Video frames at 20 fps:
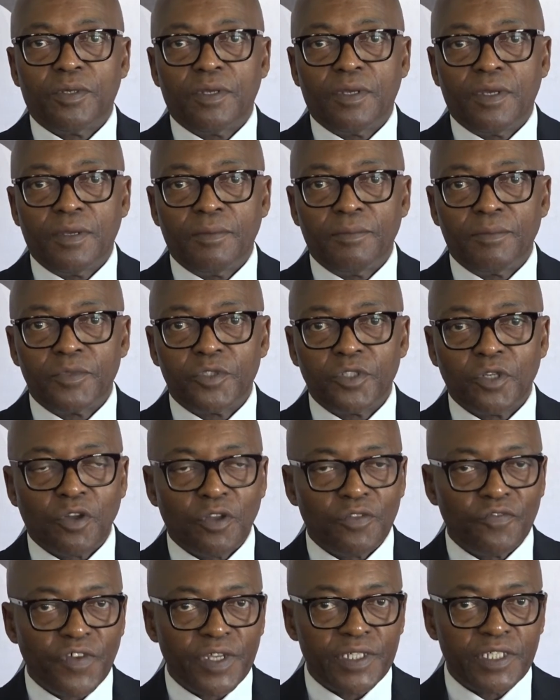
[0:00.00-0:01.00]
to
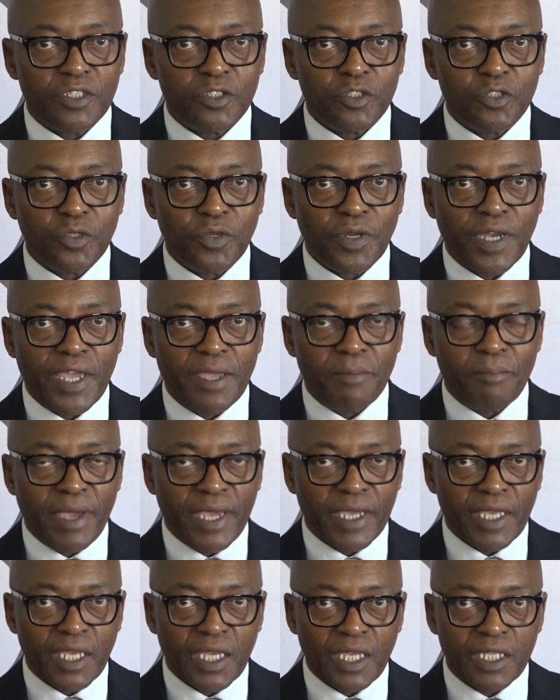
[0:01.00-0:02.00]
convert into a
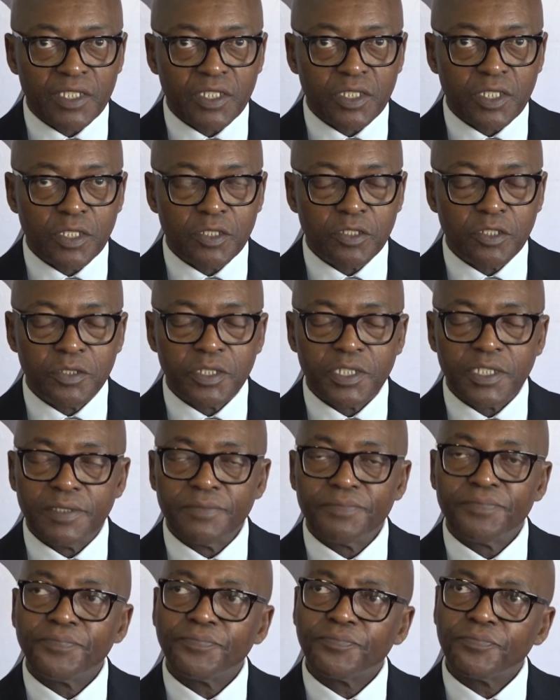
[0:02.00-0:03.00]
banking
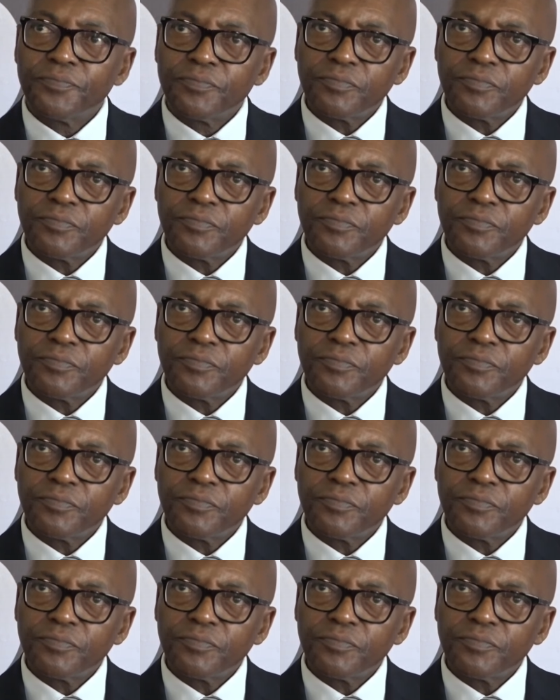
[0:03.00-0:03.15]
institution.